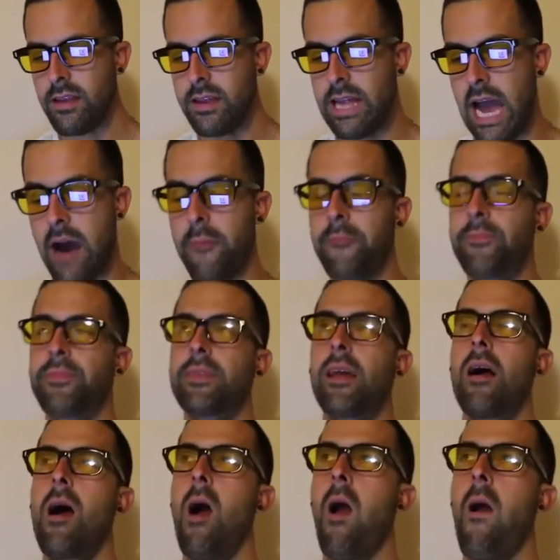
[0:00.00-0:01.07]
Now,
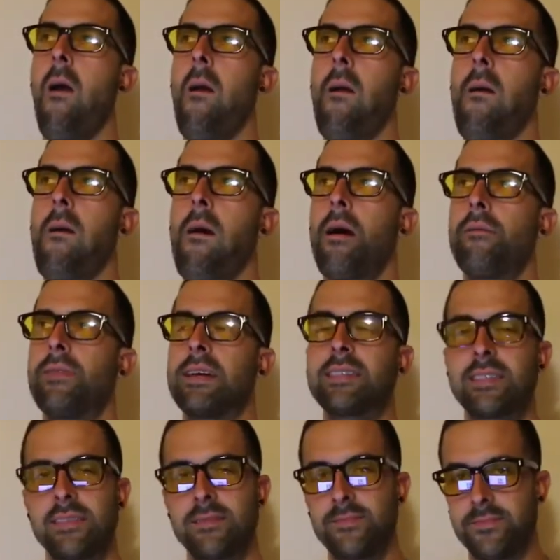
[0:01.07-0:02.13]

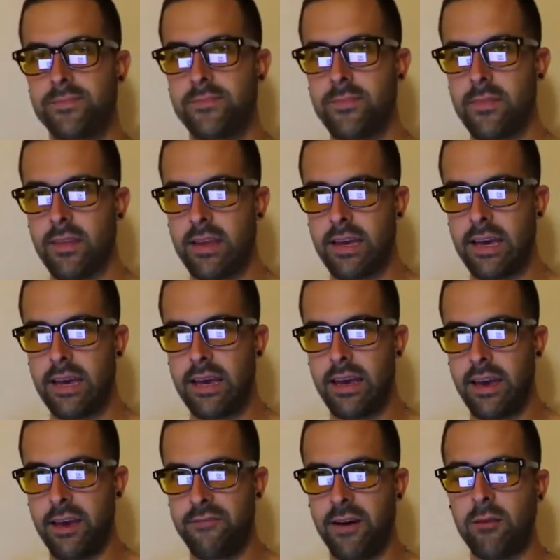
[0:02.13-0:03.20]
this,
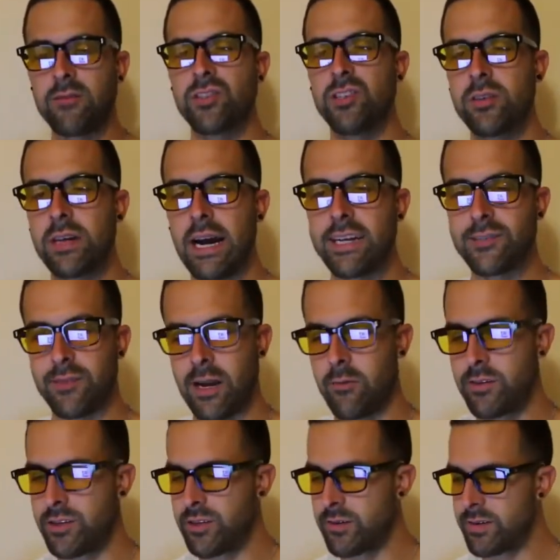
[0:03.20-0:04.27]
if I was you guys, what I
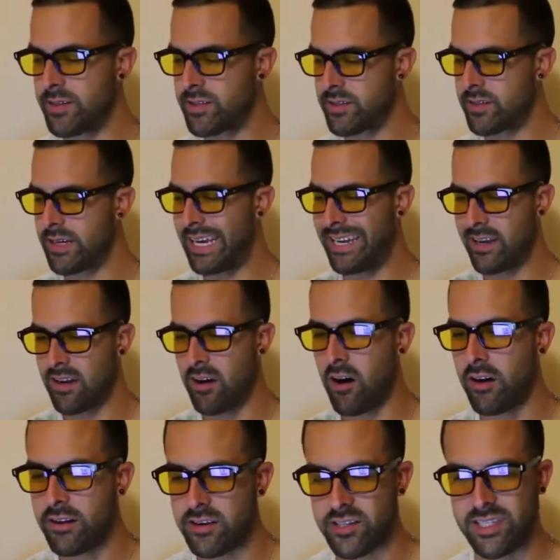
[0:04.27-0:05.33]
would do is in
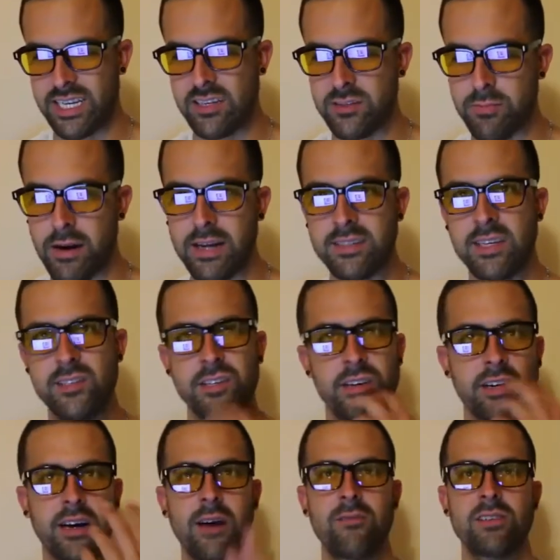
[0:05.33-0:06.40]
all your sales process or
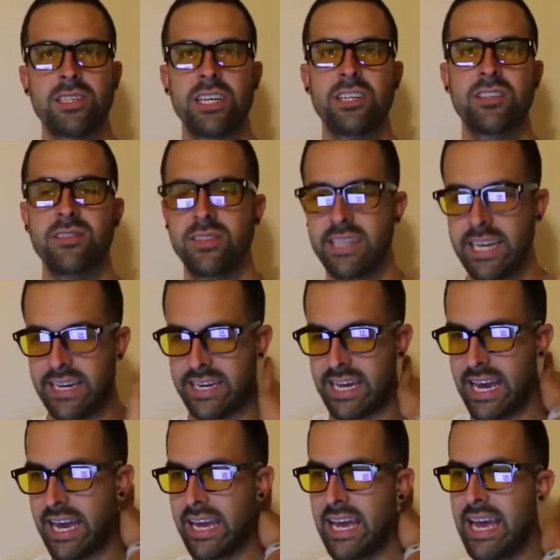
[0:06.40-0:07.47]
your conversations day to
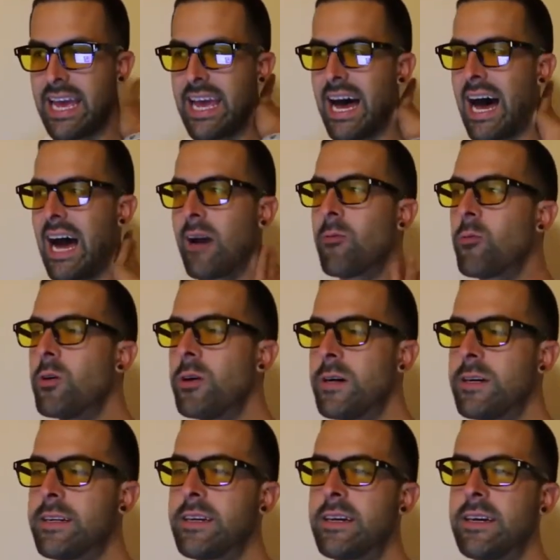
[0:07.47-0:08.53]
day, I
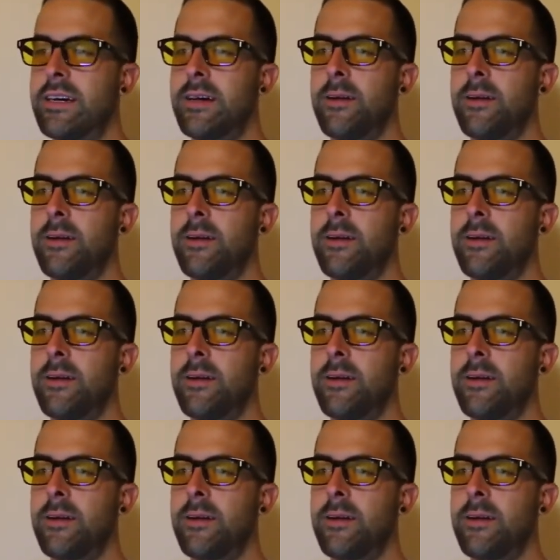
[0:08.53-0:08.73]
would,